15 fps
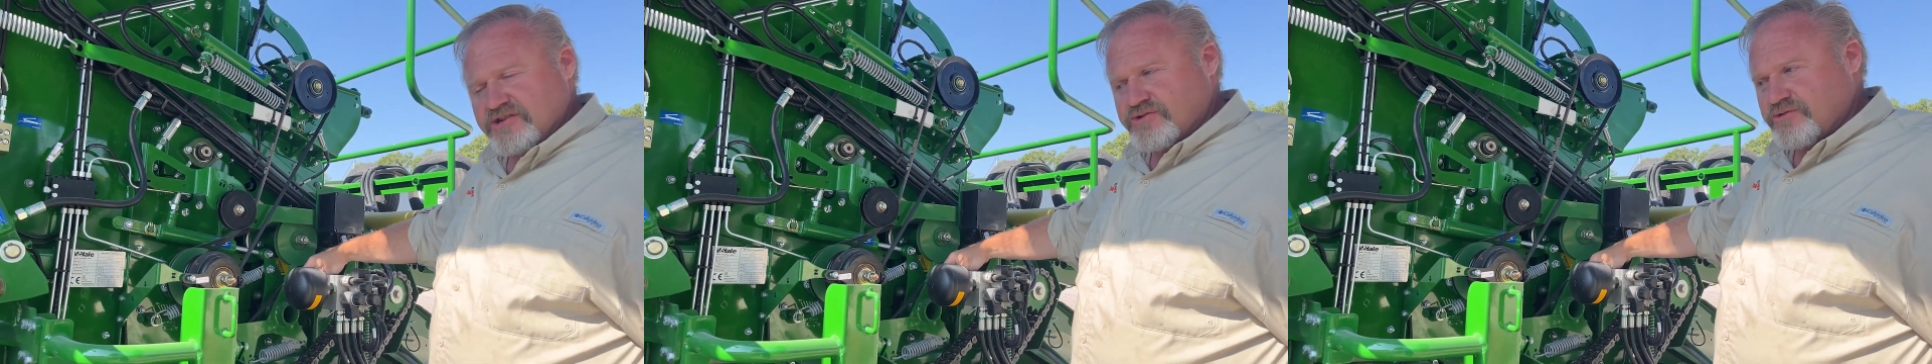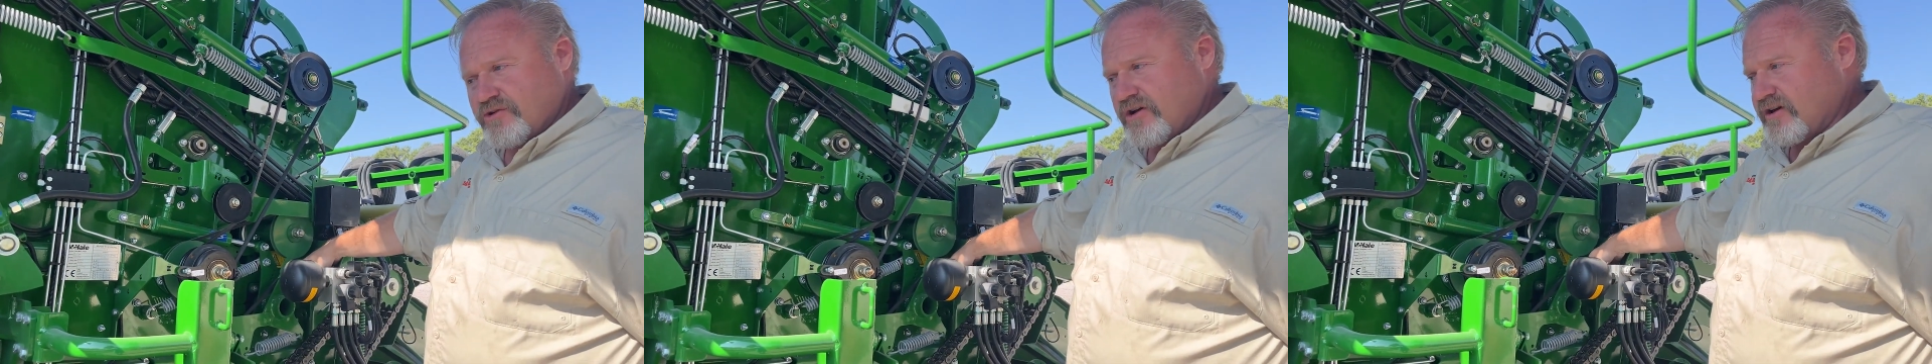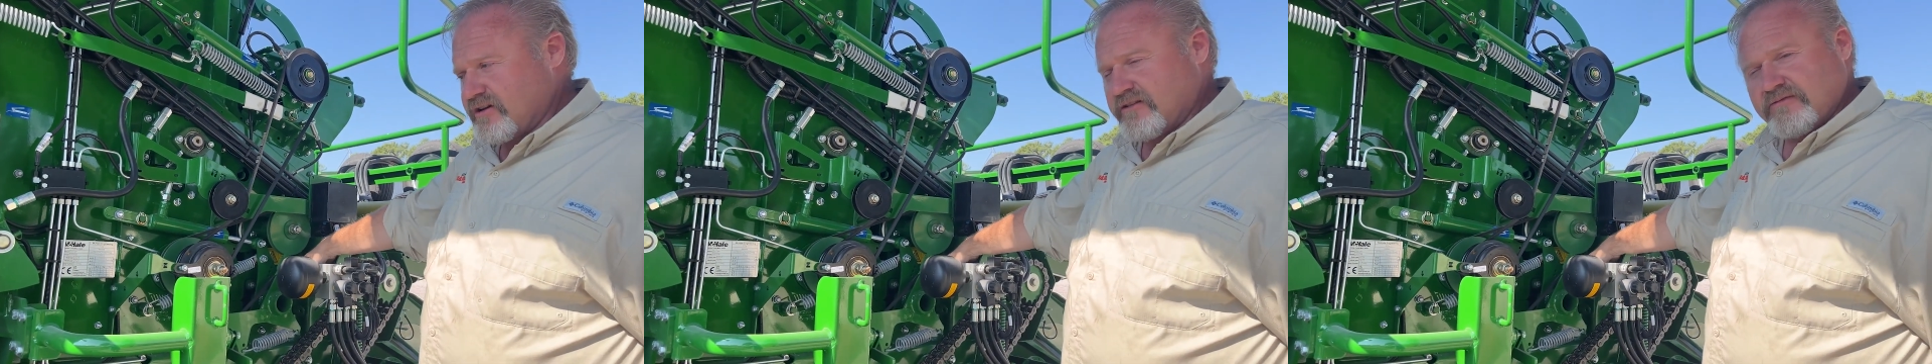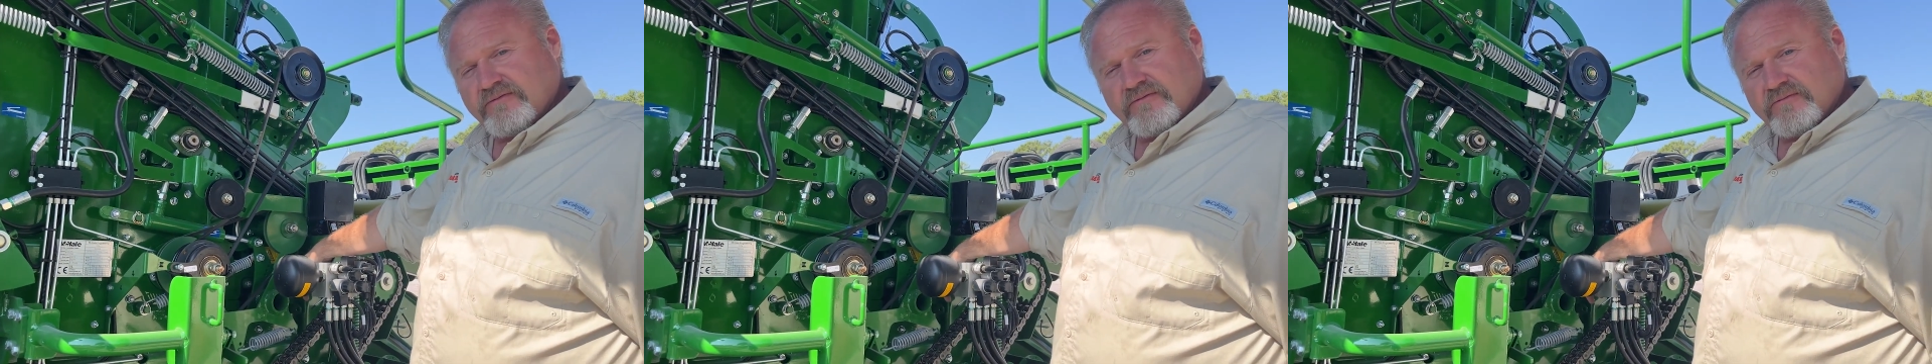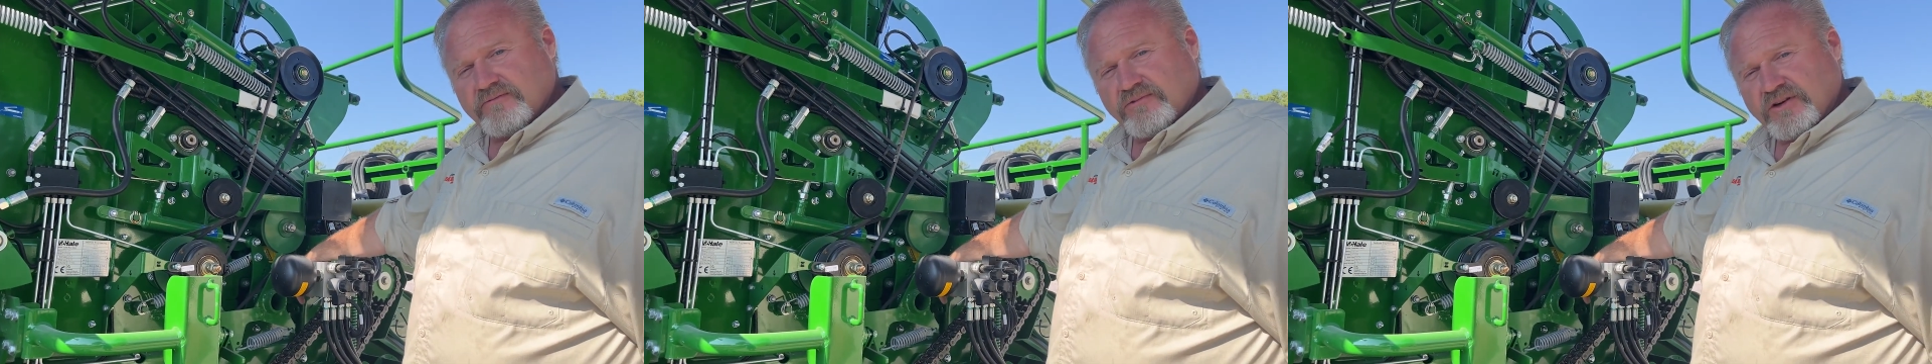strut
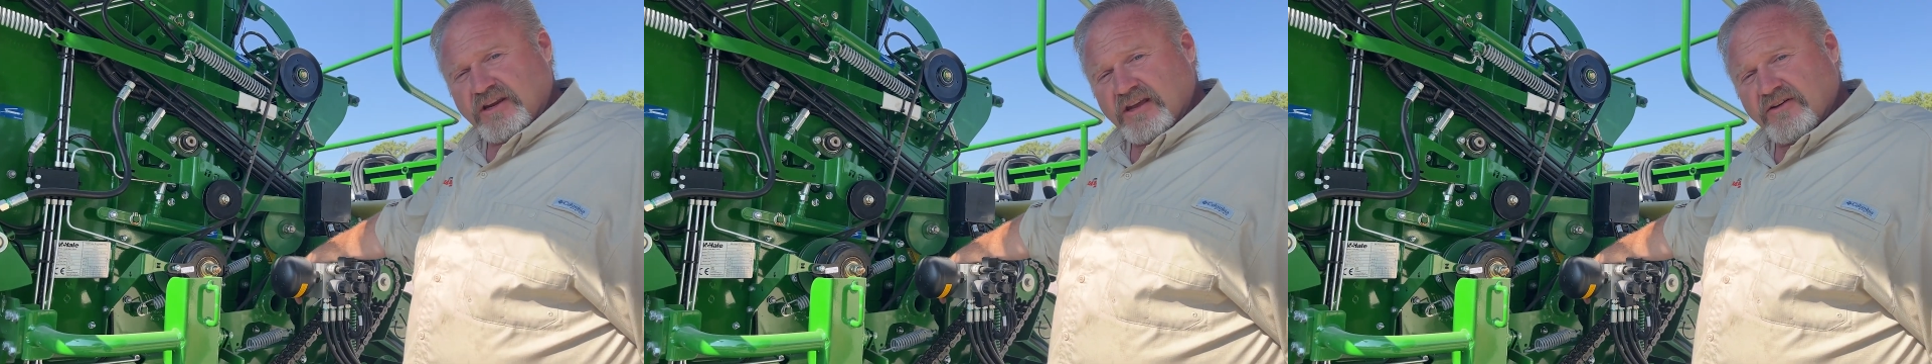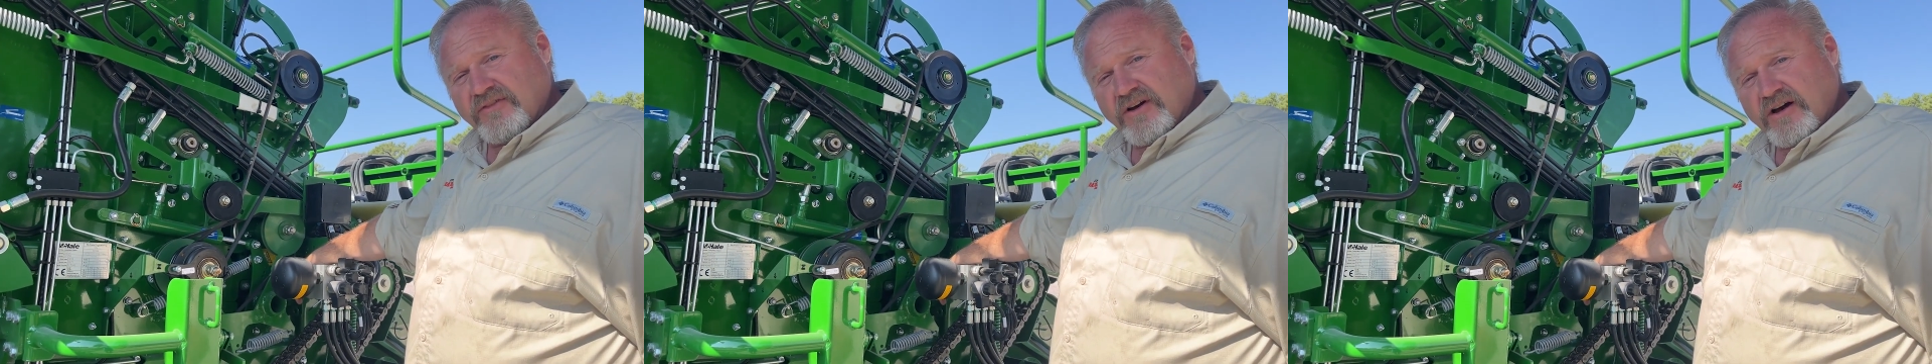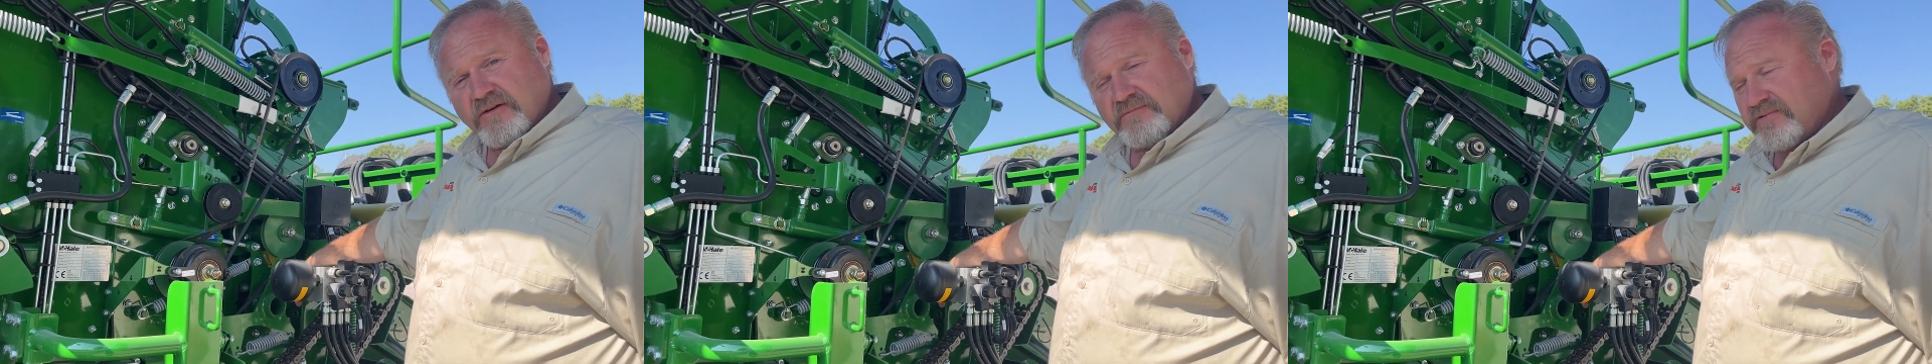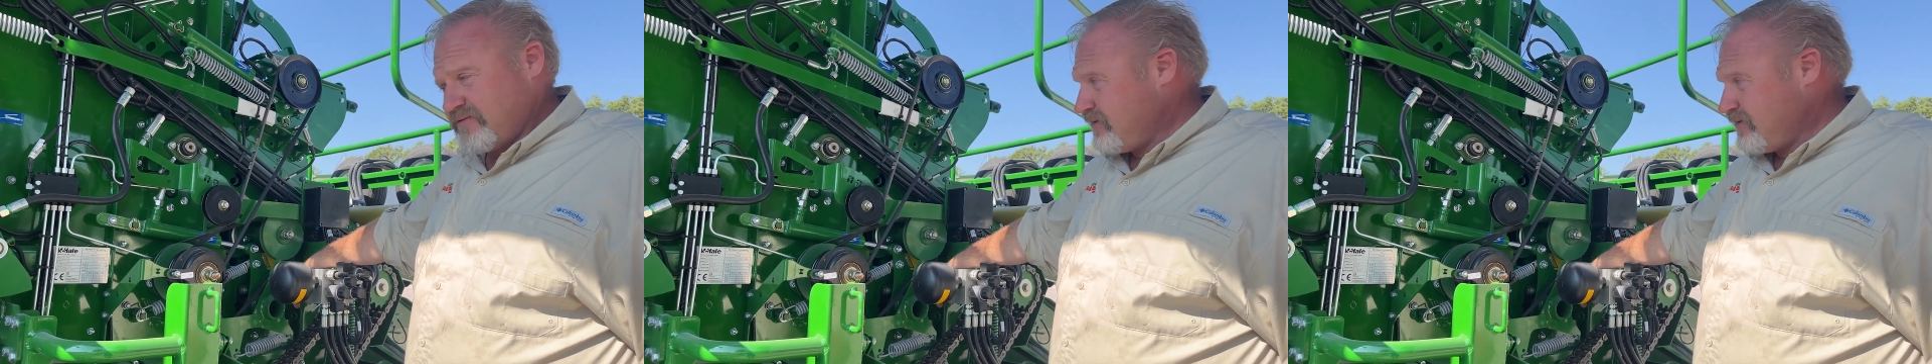would give up,